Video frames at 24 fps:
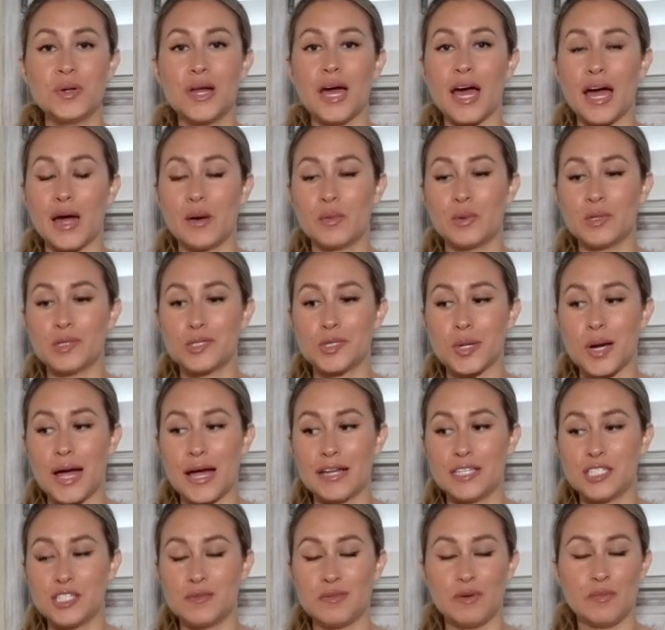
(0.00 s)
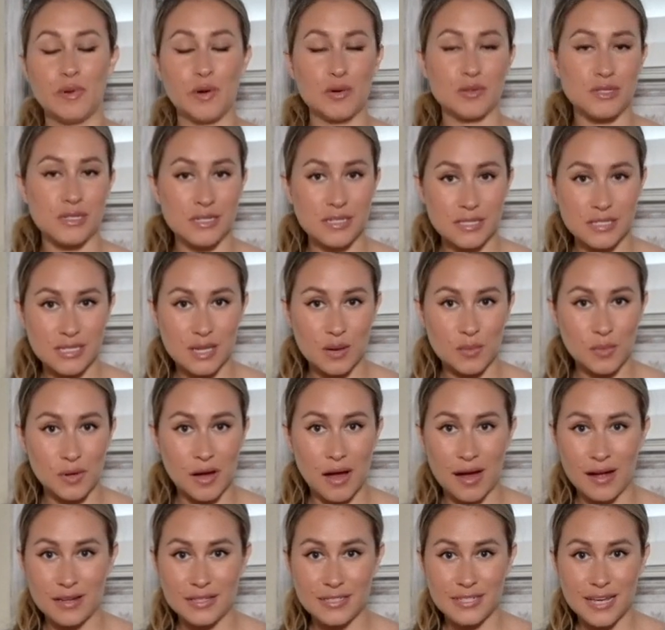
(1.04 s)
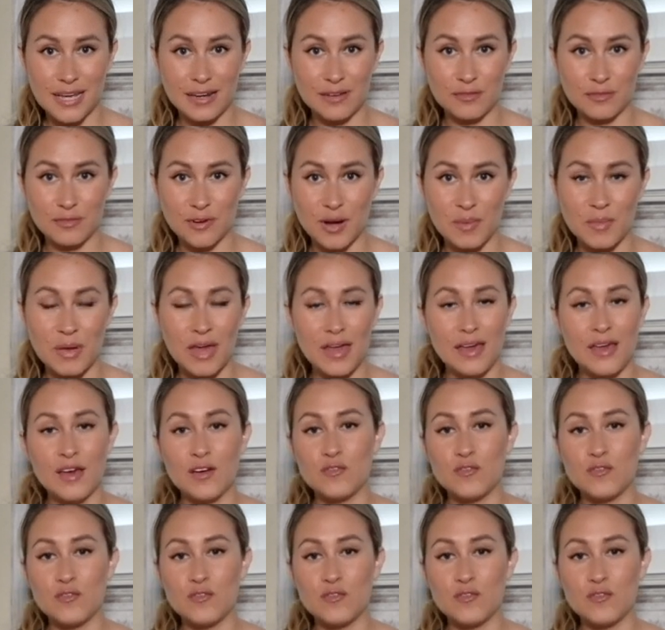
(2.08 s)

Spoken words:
I will try to be posting some content from